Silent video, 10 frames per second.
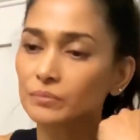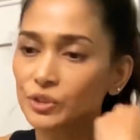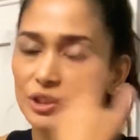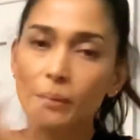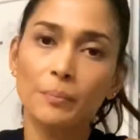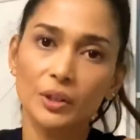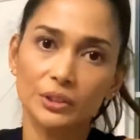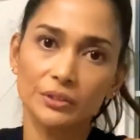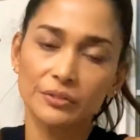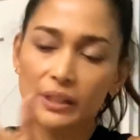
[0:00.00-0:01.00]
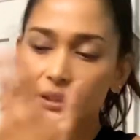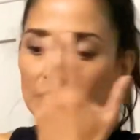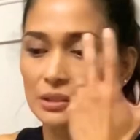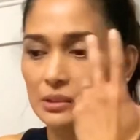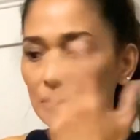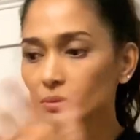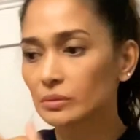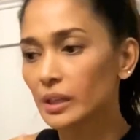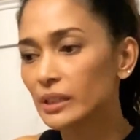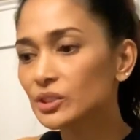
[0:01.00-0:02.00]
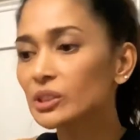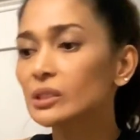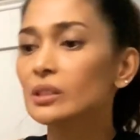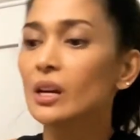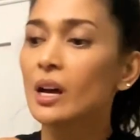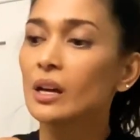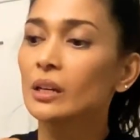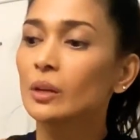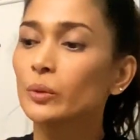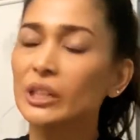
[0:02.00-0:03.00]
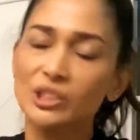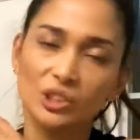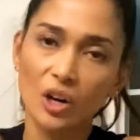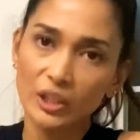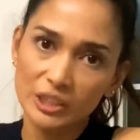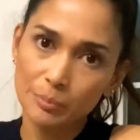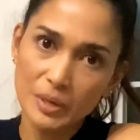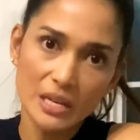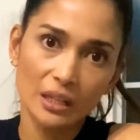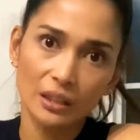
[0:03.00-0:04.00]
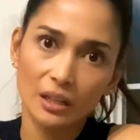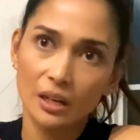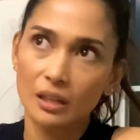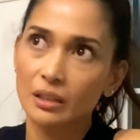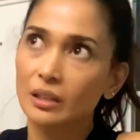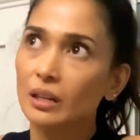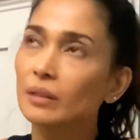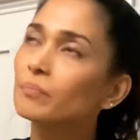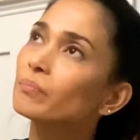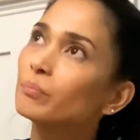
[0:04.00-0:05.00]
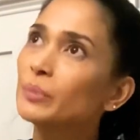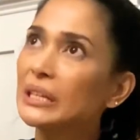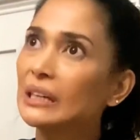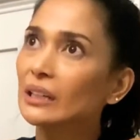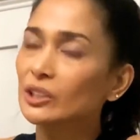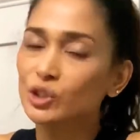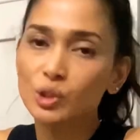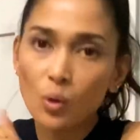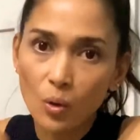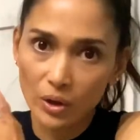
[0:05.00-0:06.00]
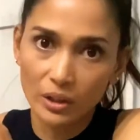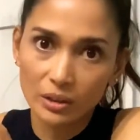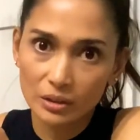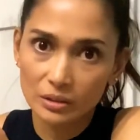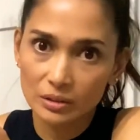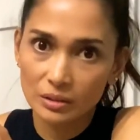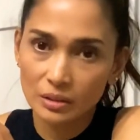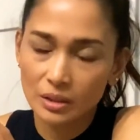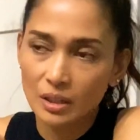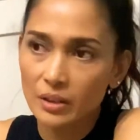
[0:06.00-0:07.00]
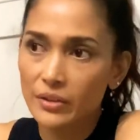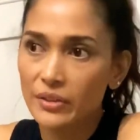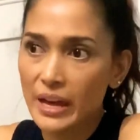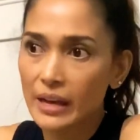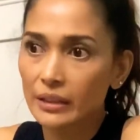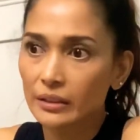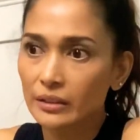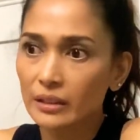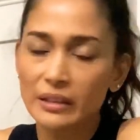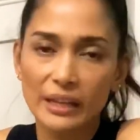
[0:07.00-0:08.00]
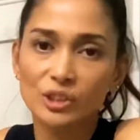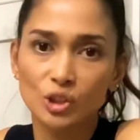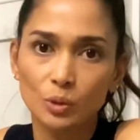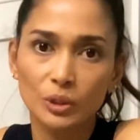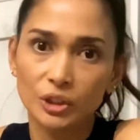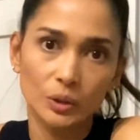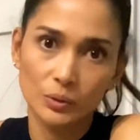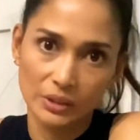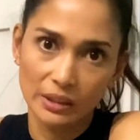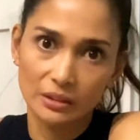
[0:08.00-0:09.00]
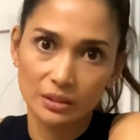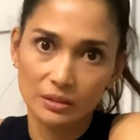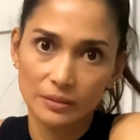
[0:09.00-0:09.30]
jump on your face, and it just, when it starts being a chore, then the less you will use it,